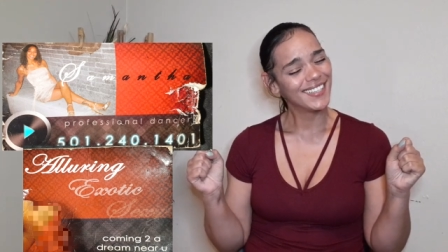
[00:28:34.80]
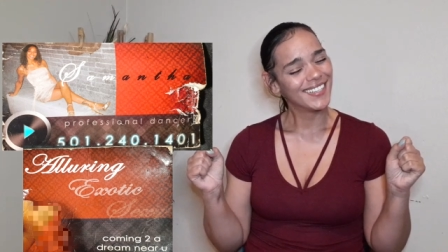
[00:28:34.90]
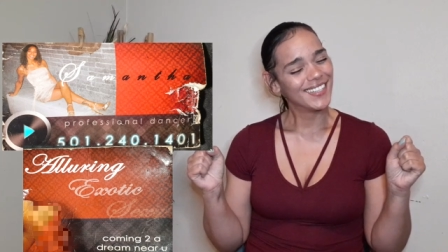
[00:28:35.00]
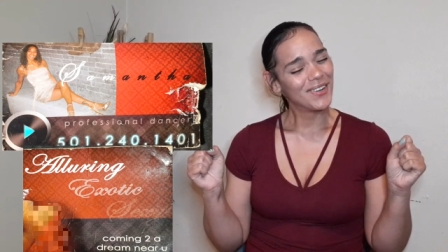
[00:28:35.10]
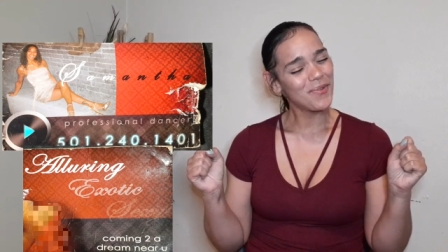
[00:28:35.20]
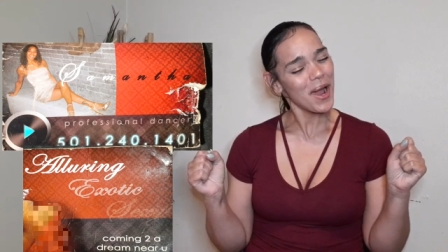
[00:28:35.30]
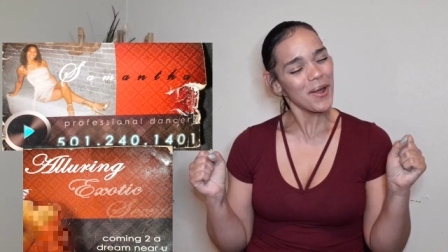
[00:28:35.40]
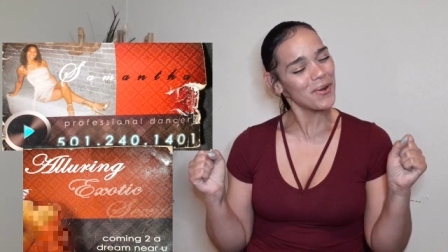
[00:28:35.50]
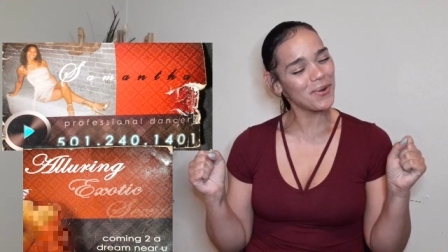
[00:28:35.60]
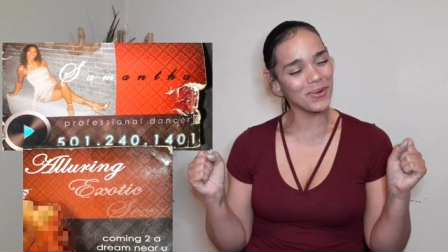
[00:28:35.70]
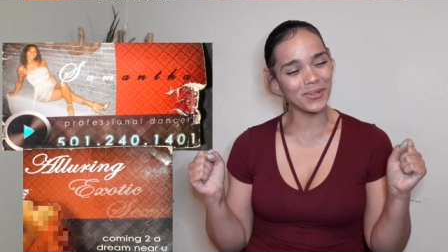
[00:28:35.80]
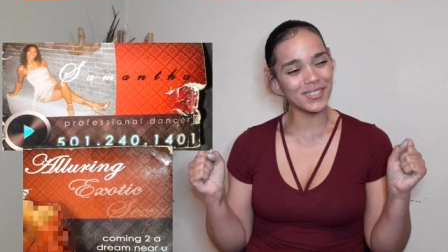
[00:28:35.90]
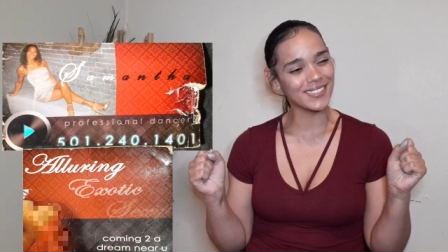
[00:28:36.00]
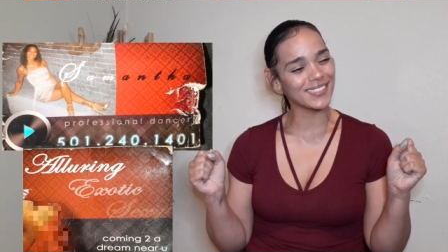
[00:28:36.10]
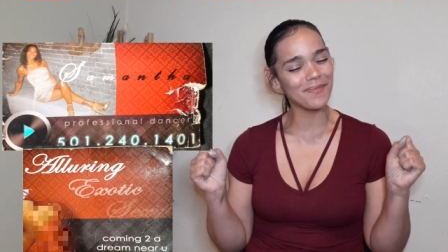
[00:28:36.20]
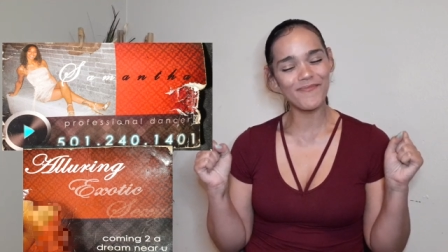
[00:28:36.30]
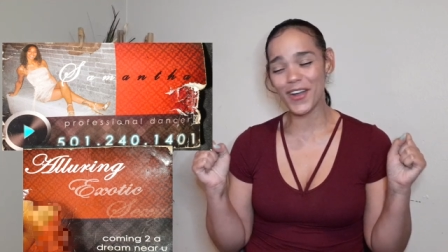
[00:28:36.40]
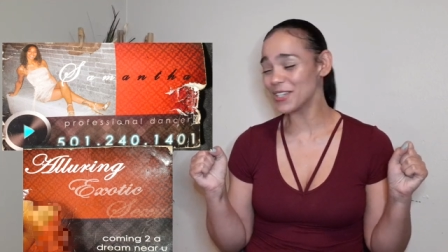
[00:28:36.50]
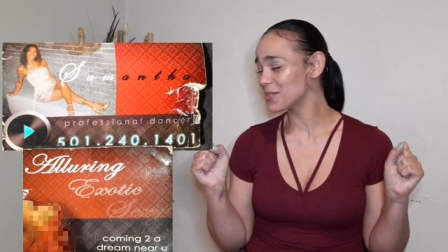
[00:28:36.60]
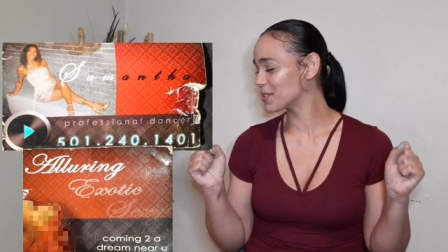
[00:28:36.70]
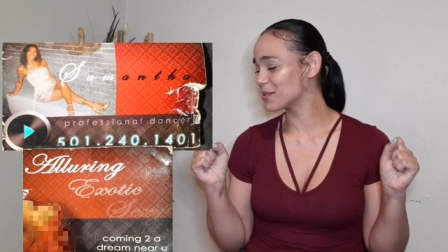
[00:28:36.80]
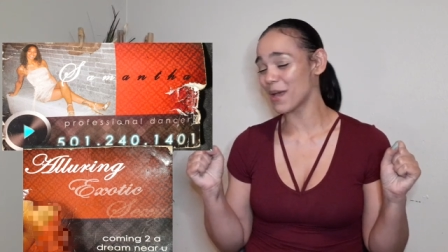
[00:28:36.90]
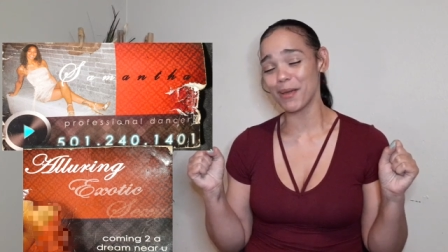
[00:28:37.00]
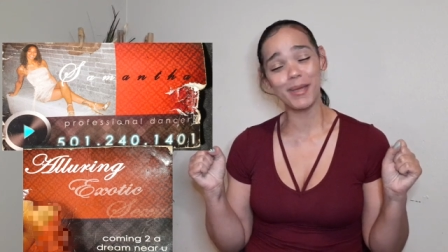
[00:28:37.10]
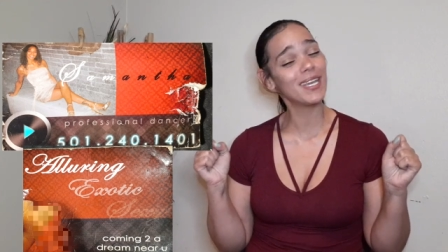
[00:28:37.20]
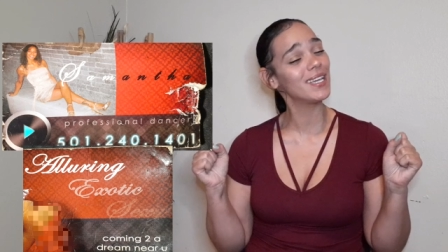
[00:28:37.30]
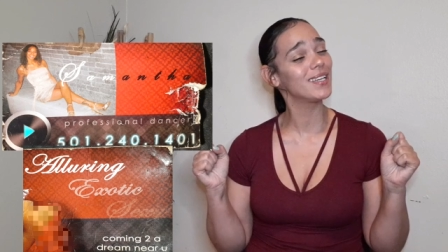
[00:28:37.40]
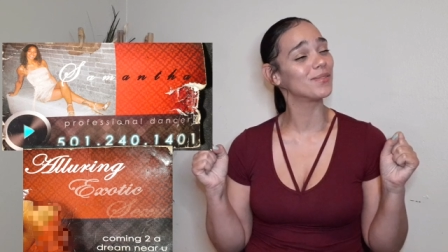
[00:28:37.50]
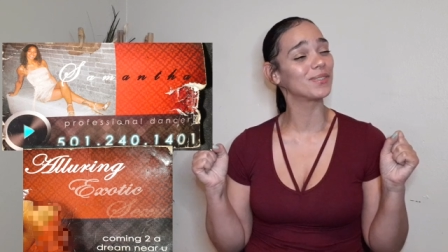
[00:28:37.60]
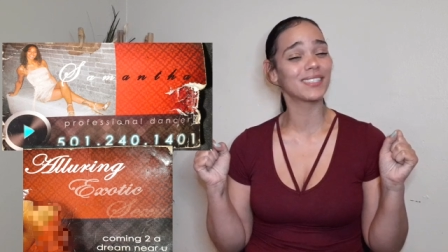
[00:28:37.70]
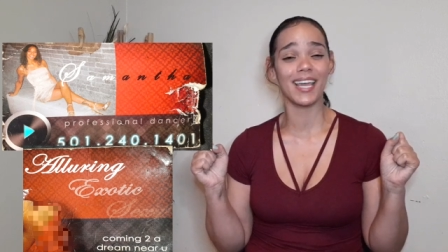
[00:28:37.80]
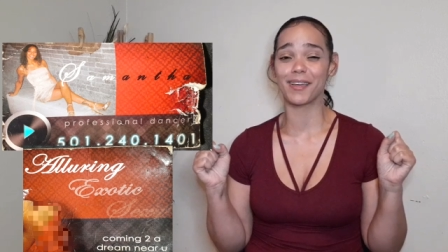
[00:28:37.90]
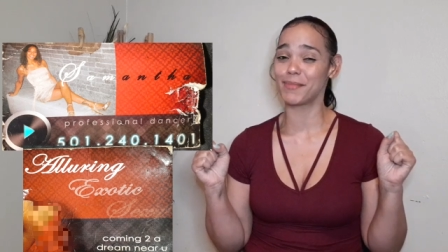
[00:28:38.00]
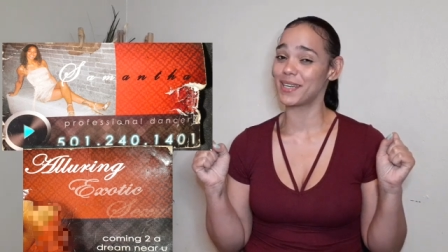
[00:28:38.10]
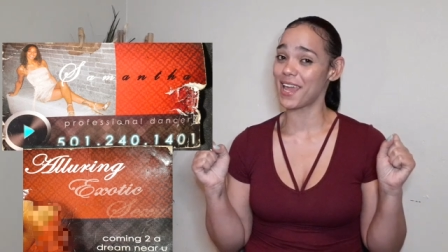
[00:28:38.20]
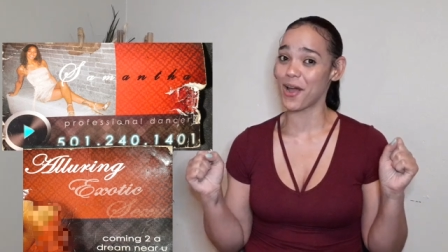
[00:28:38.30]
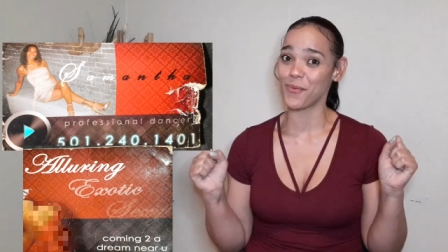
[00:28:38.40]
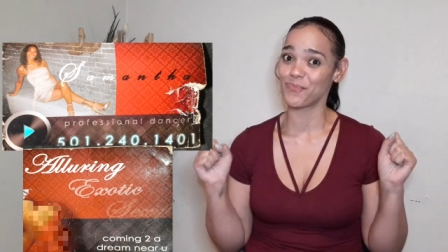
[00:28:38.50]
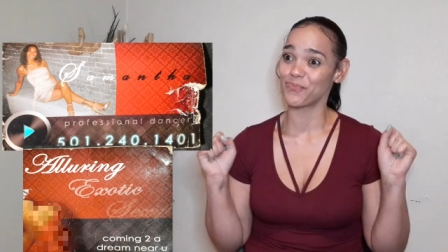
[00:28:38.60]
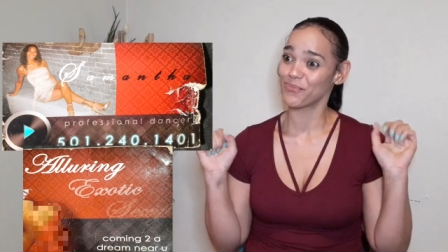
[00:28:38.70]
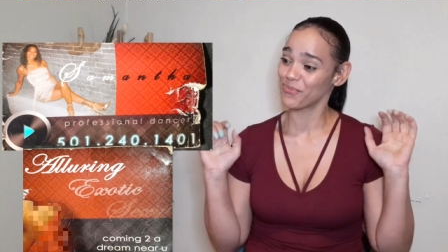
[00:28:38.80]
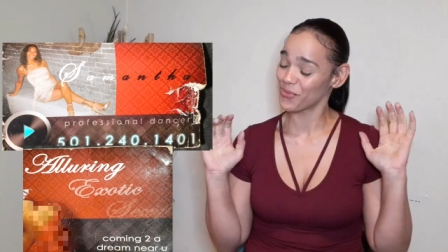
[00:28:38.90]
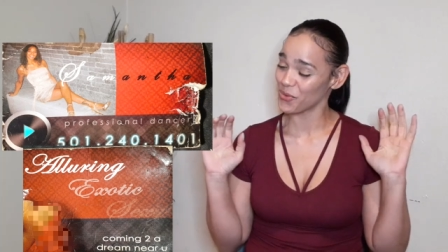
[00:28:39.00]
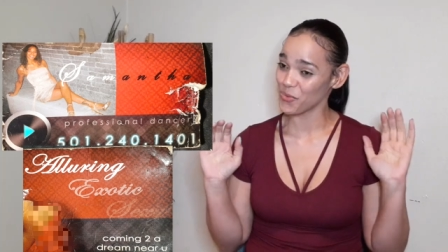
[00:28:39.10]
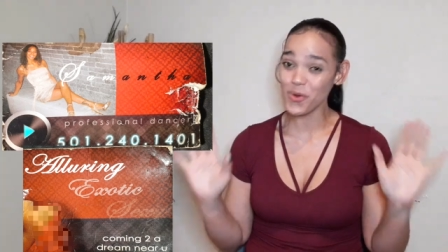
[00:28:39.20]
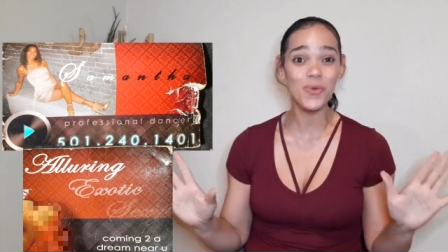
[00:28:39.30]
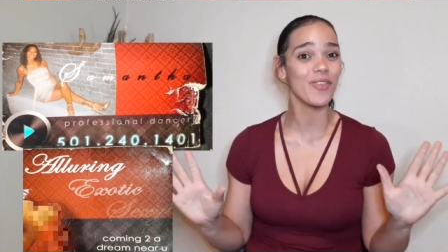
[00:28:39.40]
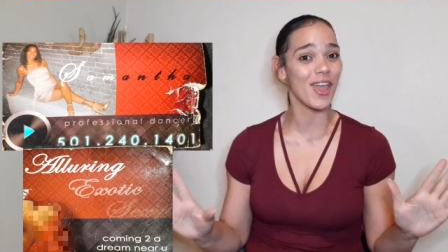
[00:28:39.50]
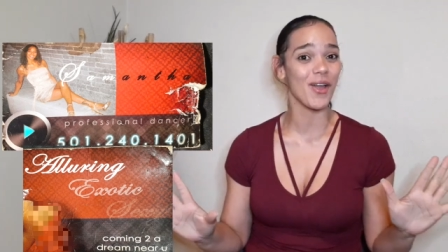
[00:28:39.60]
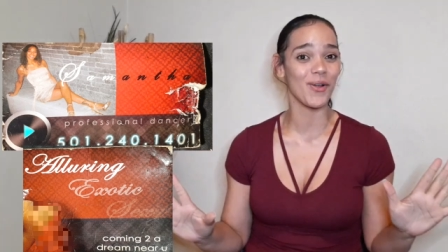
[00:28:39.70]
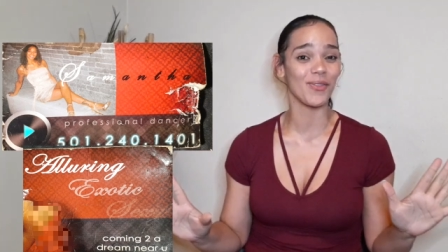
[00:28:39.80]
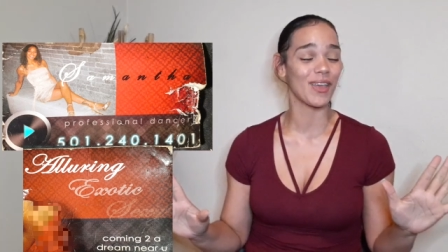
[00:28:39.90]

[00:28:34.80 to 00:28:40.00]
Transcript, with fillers: Woo! Because them first ones, baby, was taking me down through there.